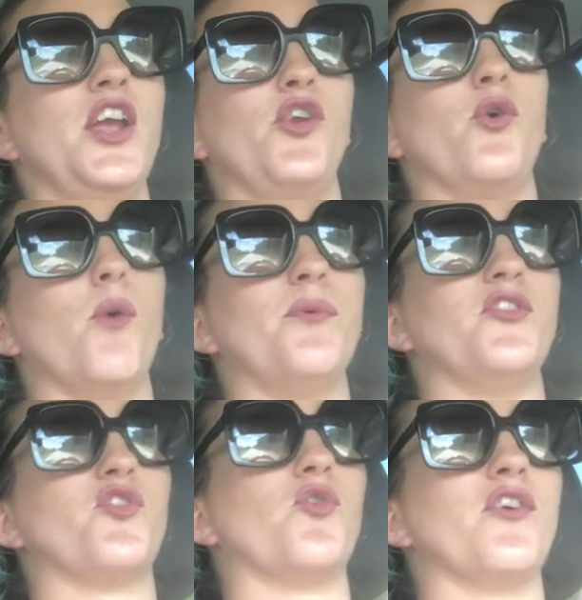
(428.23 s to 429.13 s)
you open the
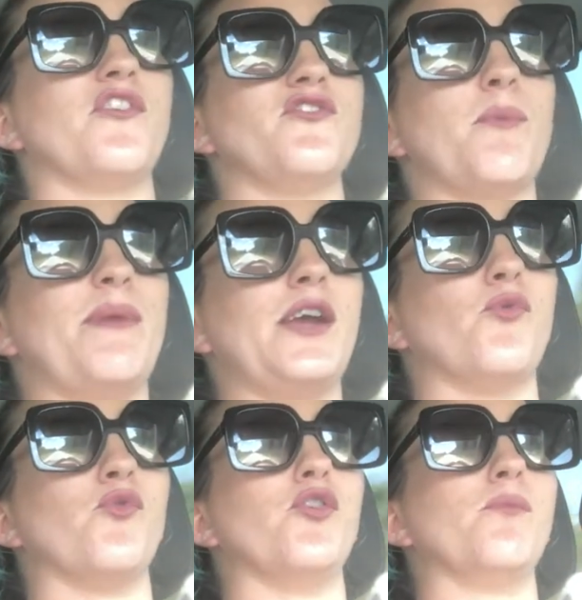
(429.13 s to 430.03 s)
door, there's a big
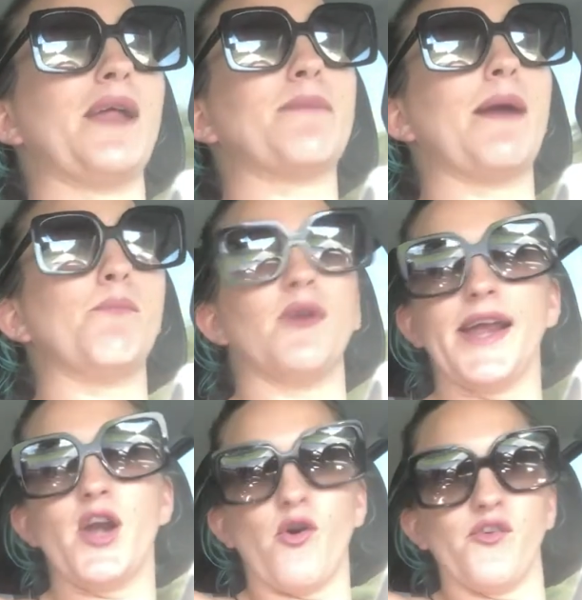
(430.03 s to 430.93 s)
room, like my
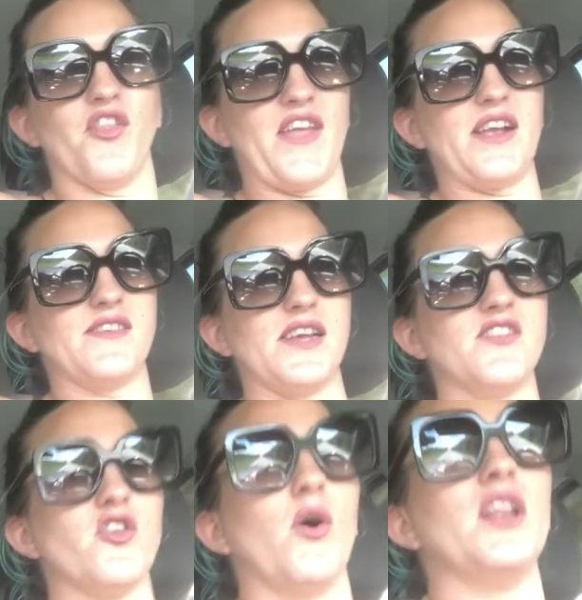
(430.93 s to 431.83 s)
brain overthinks it.
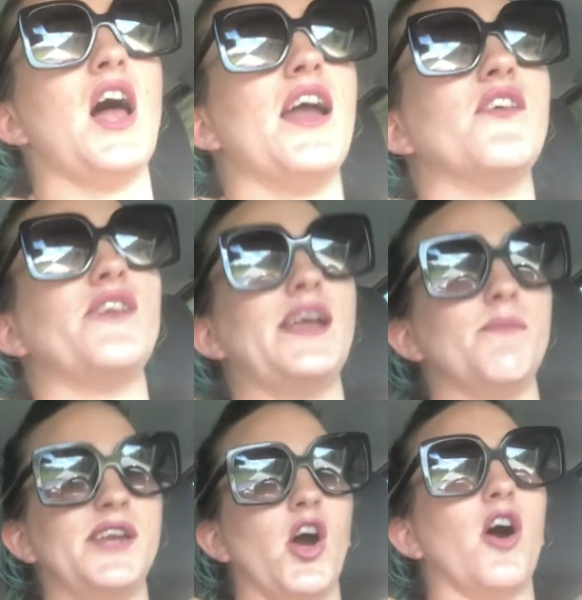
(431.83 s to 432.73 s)
So a lot of
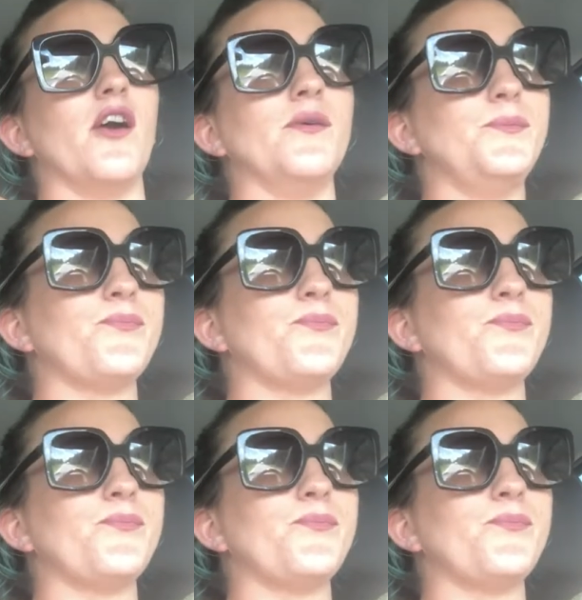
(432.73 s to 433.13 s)
EMDR